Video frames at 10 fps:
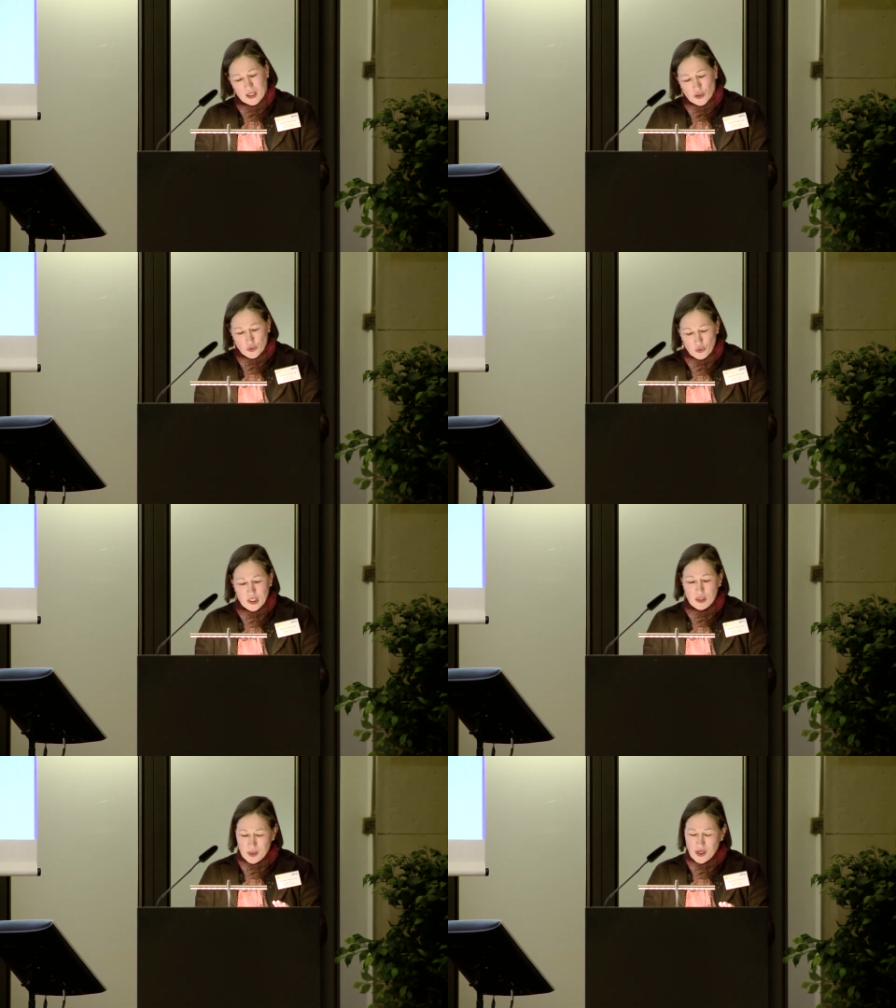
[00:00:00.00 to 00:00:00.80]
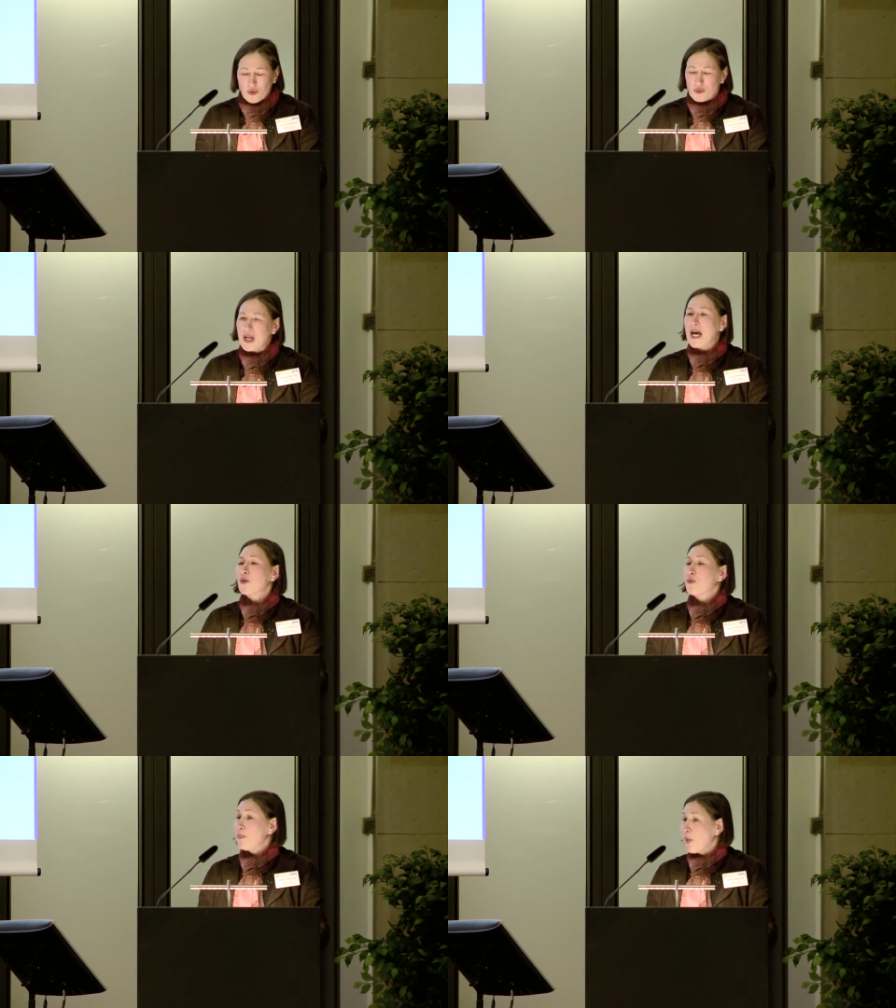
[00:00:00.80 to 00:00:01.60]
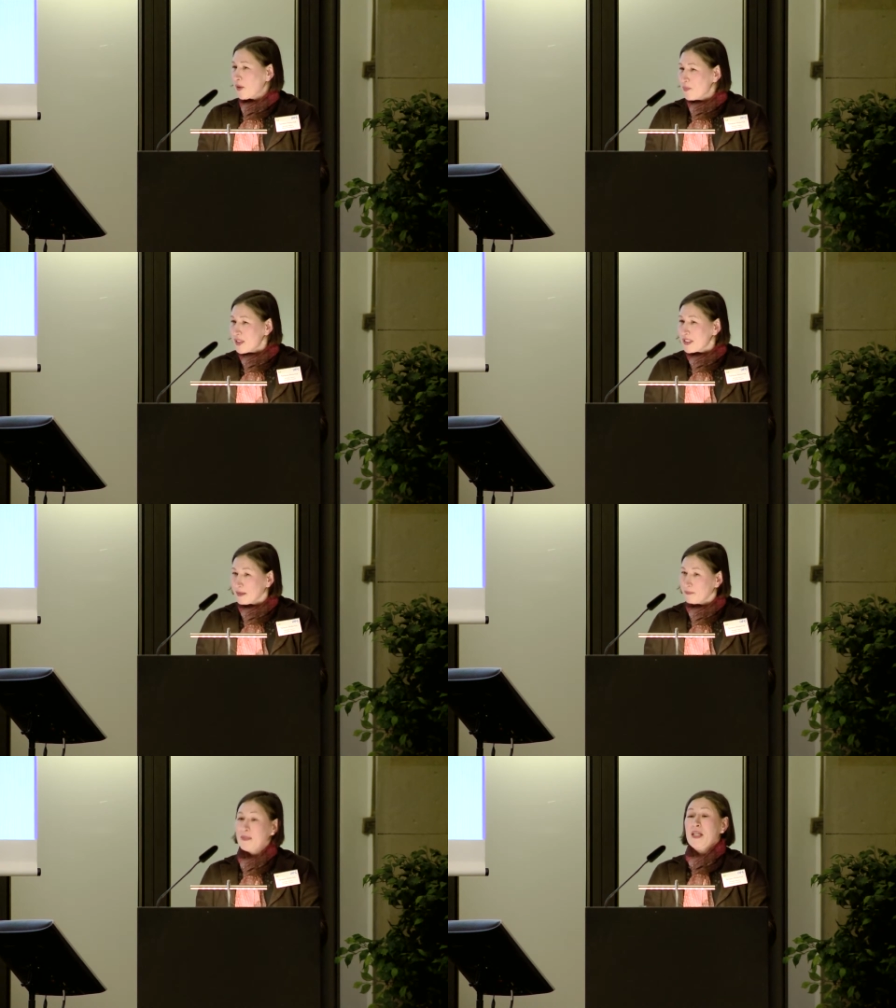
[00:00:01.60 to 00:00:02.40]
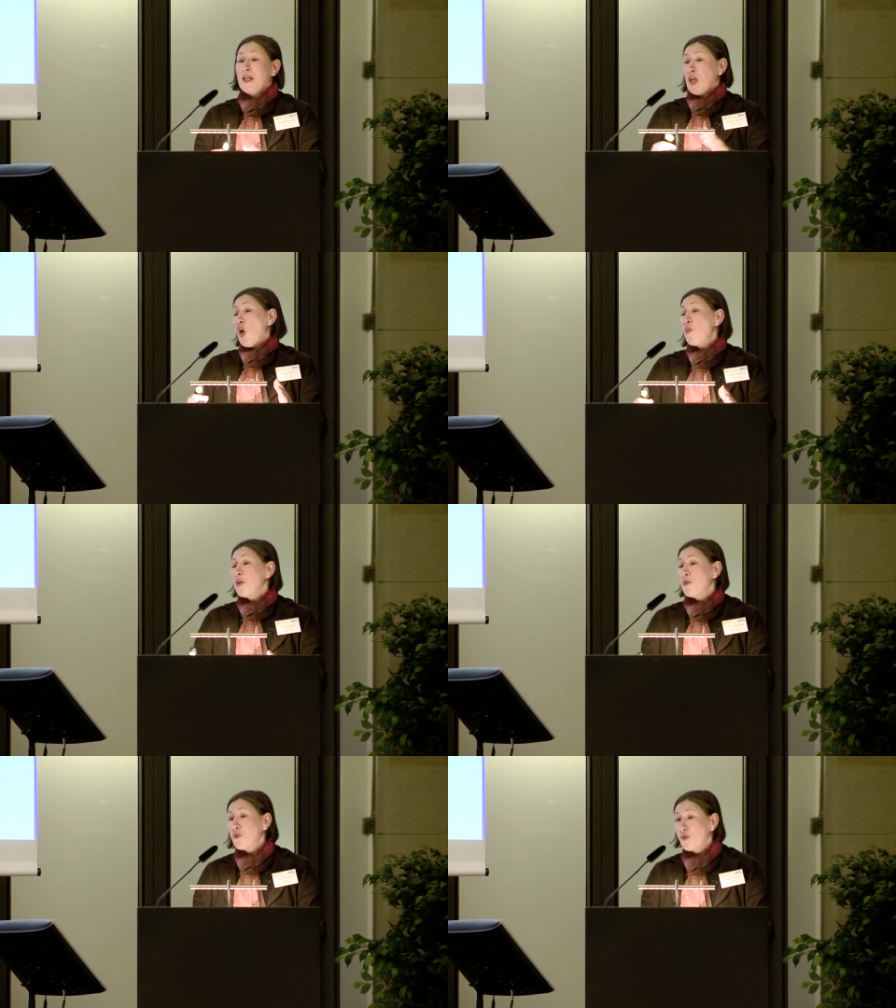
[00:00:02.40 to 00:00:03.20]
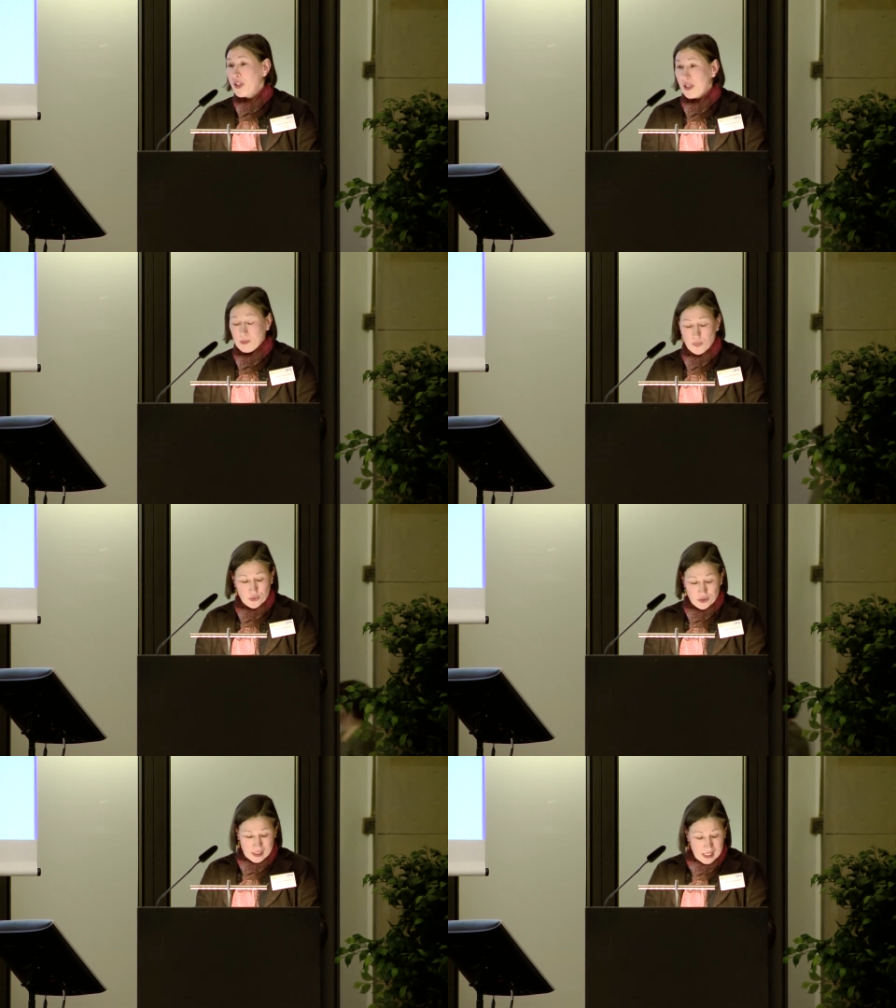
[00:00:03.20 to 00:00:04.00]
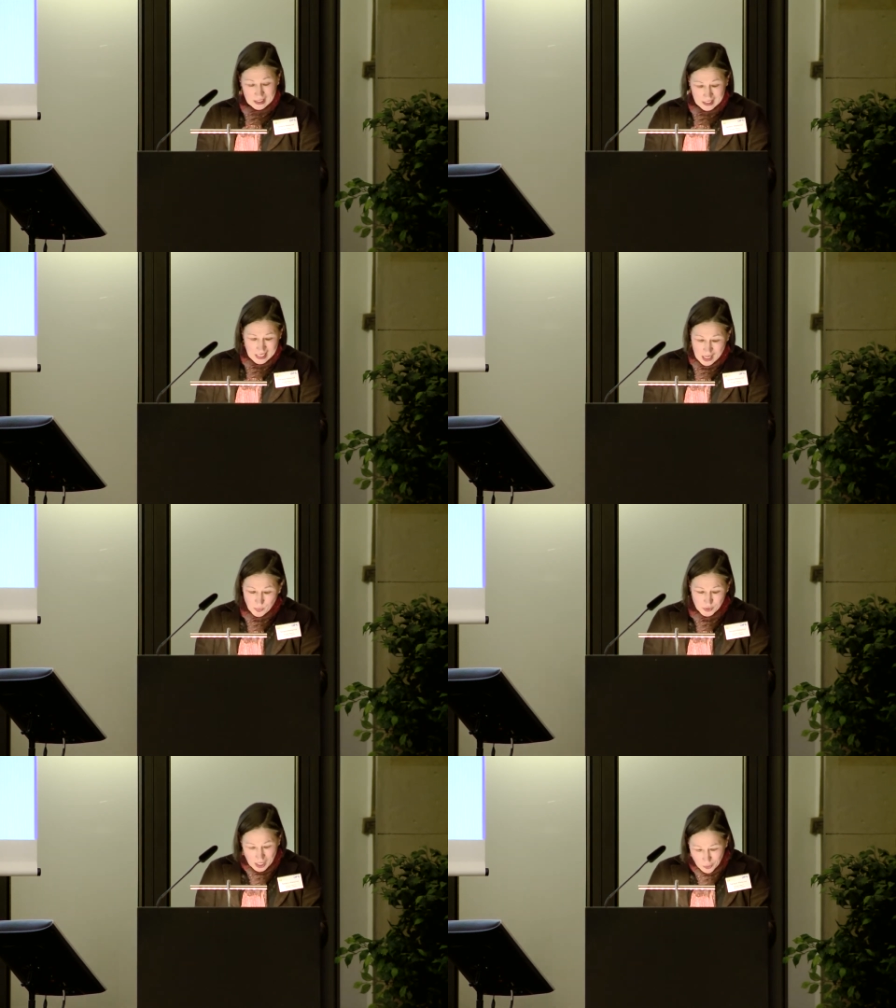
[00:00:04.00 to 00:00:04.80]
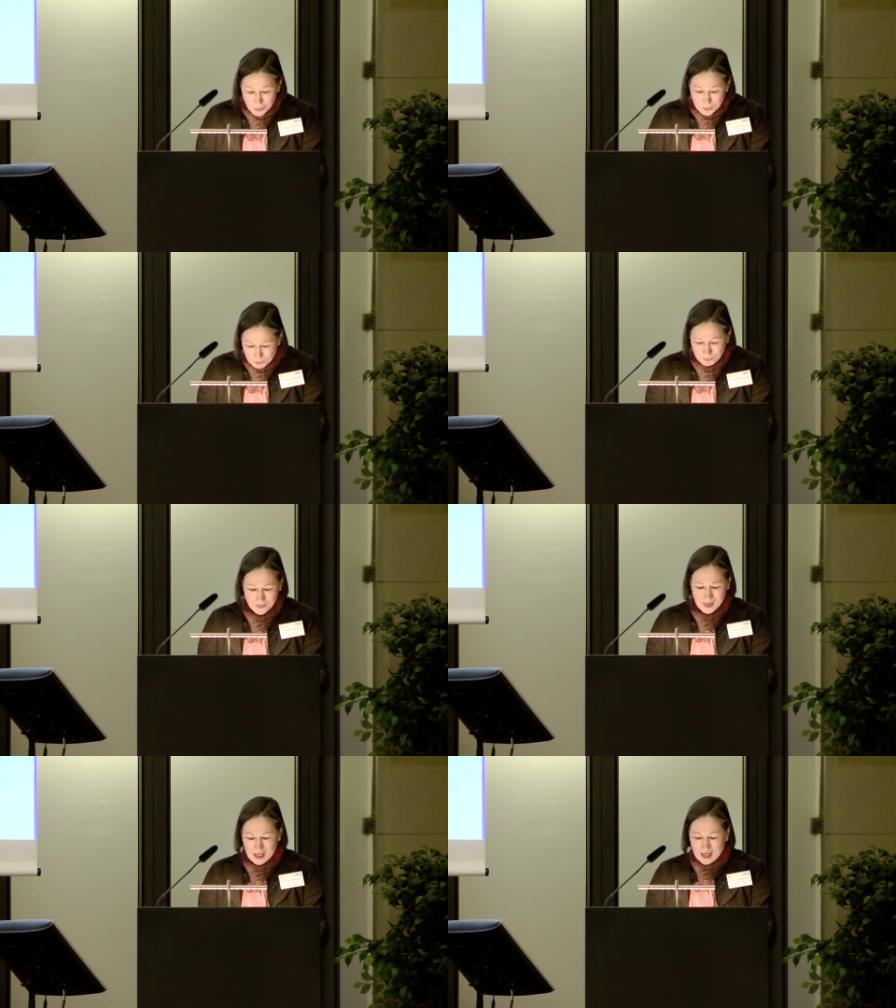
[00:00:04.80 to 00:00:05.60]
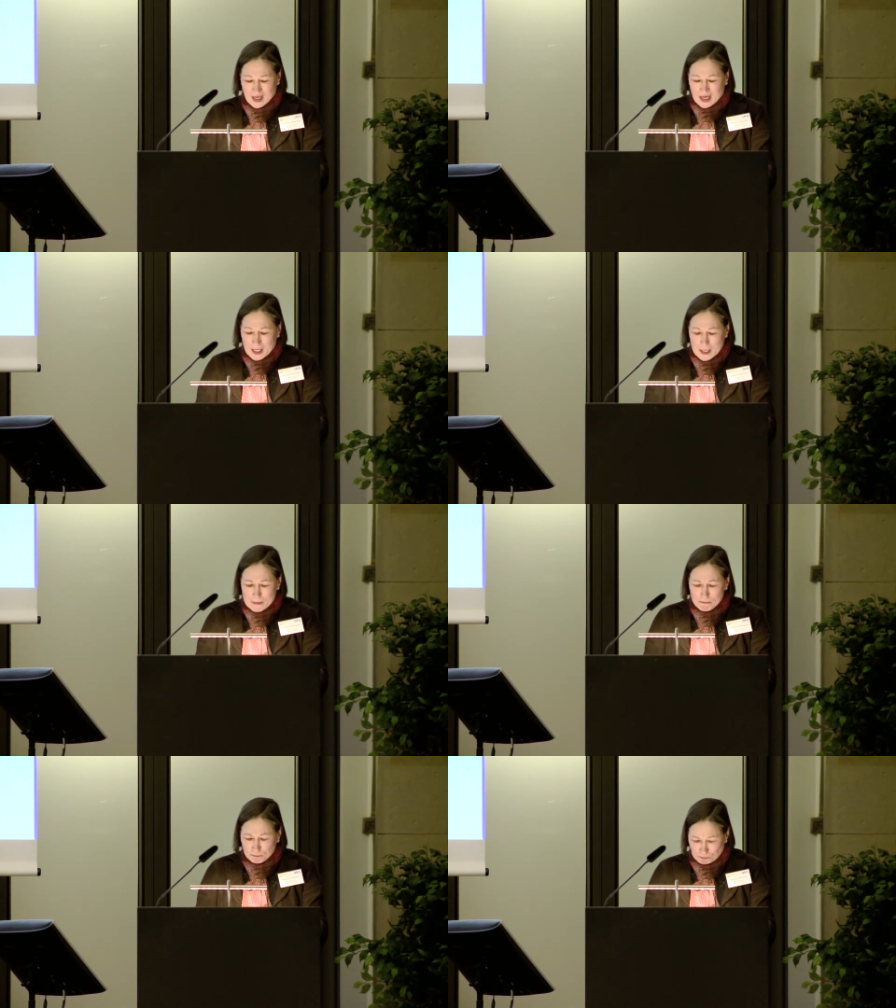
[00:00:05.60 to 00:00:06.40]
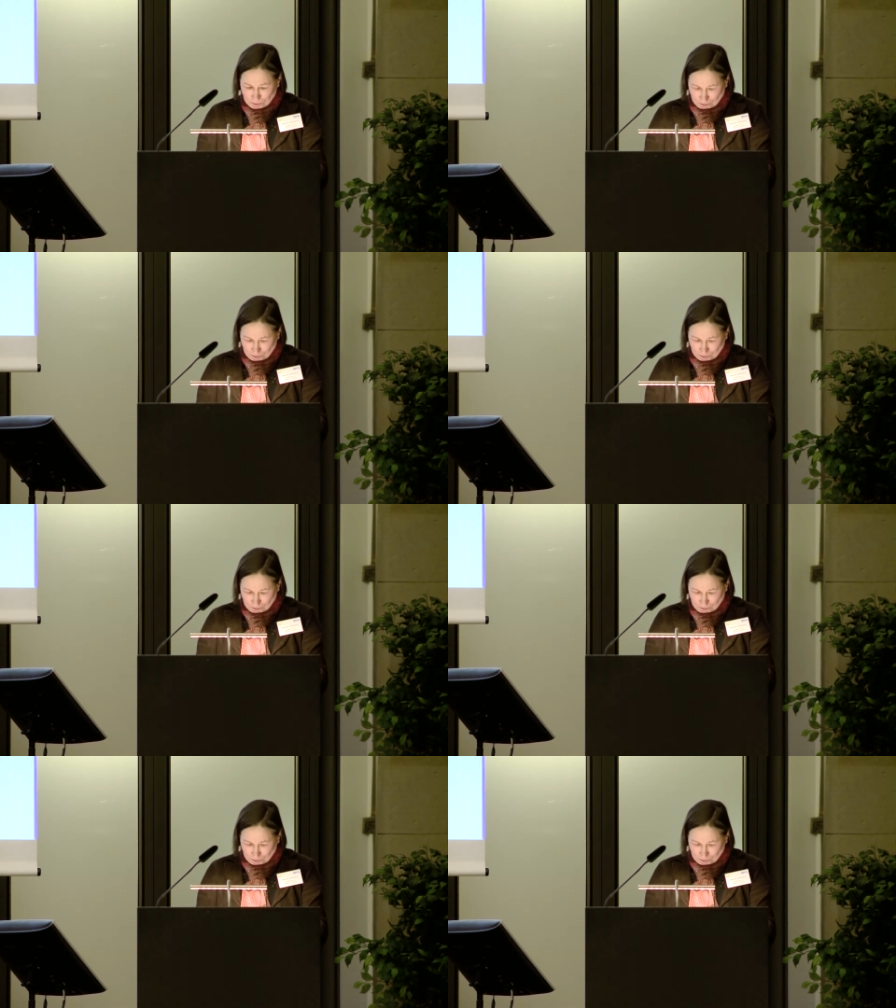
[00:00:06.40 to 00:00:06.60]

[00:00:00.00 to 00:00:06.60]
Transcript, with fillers: So usually we go to the head of department, hoping of course that that person can, can help us out. Um,